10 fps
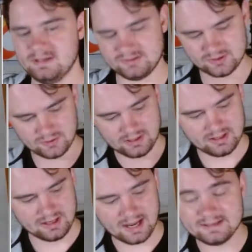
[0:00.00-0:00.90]
And so
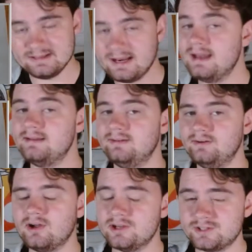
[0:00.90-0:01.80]
I did add a
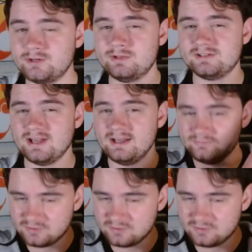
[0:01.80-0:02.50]
little costume design,